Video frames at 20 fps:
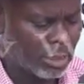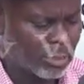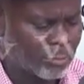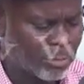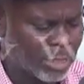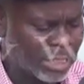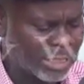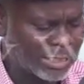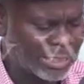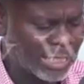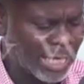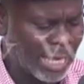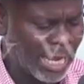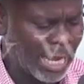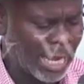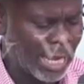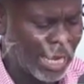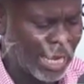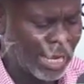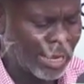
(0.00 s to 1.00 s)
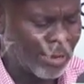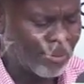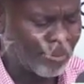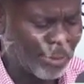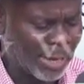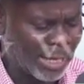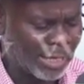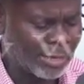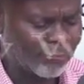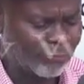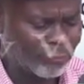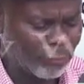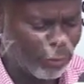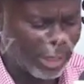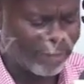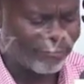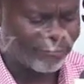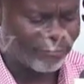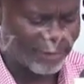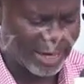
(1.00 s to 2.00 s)
Mr.
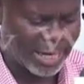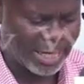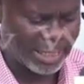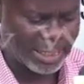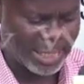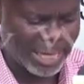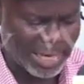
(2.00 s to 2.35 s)
Barivure Fred,